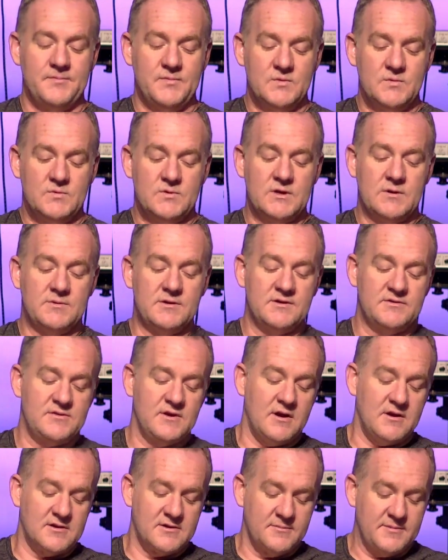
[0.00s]
What I want to
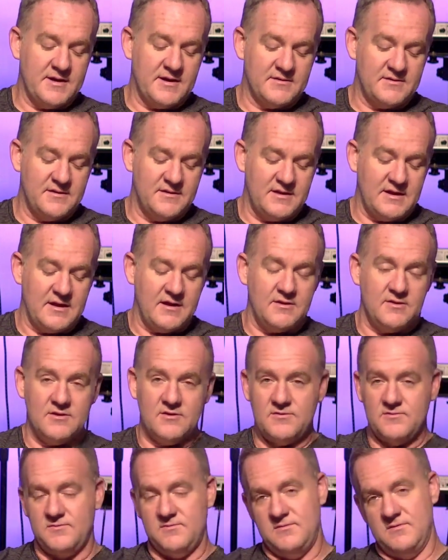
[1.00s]
talk about today,
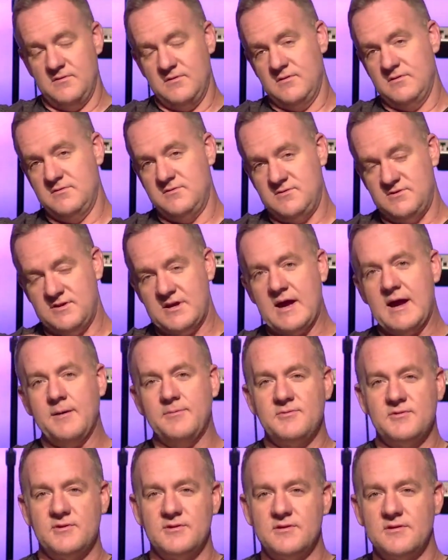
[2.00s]
this
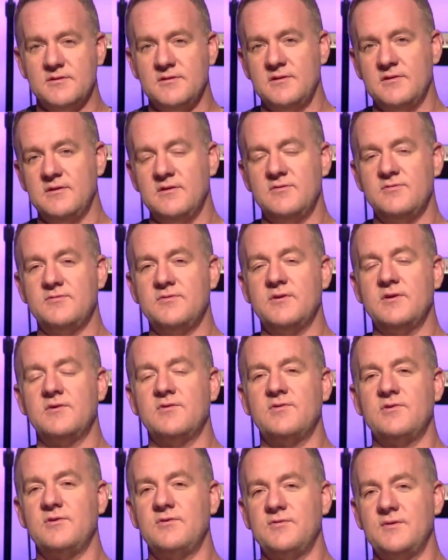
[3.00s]
chapter and this
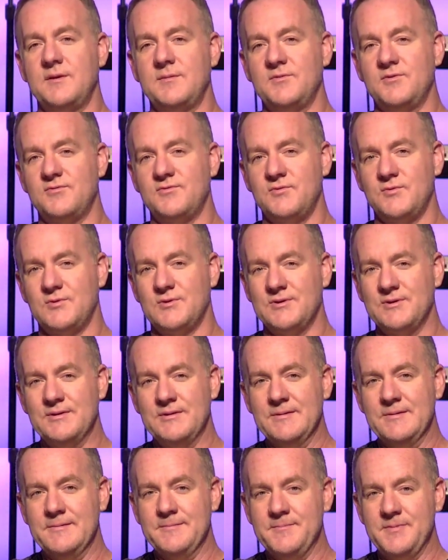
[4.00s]
verse is famous for,
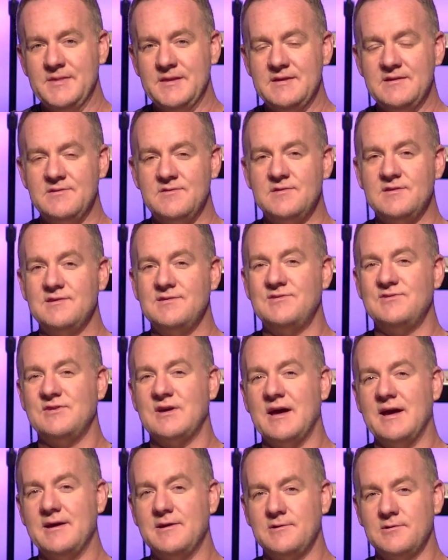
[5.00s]
is the
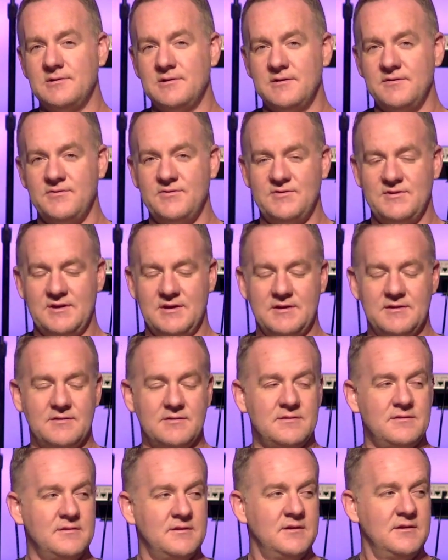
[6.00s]
cycle of
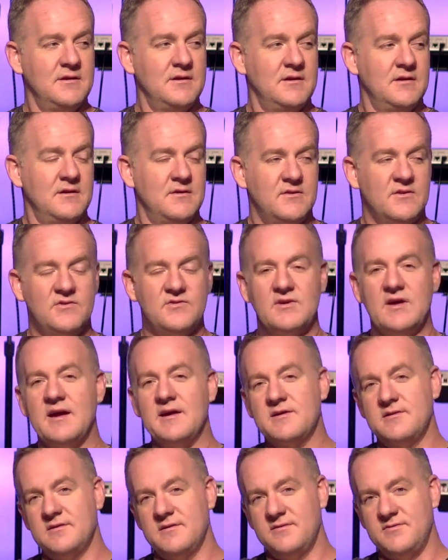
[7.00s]
sin. The
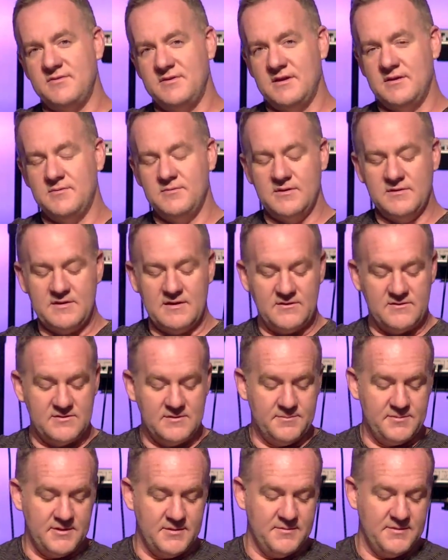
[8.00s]
cycle of sin. What that
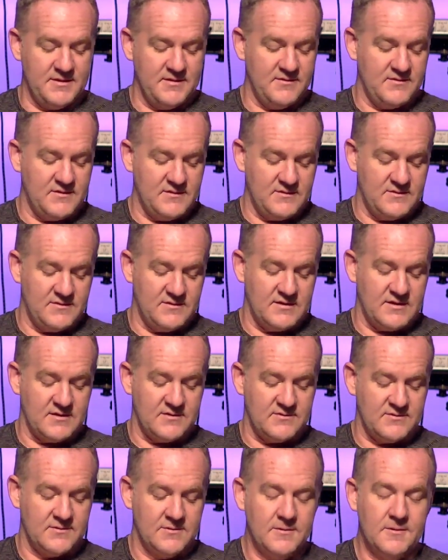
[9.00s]
simply means is
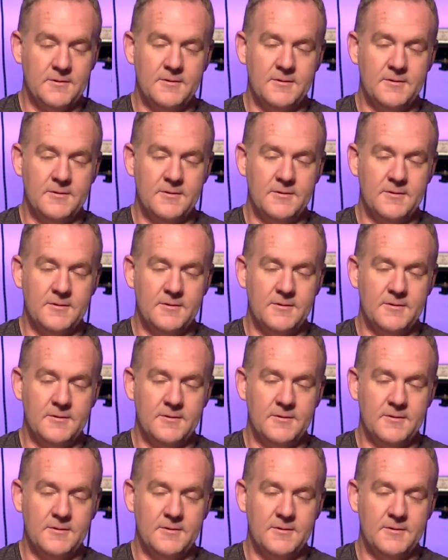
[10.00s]
this.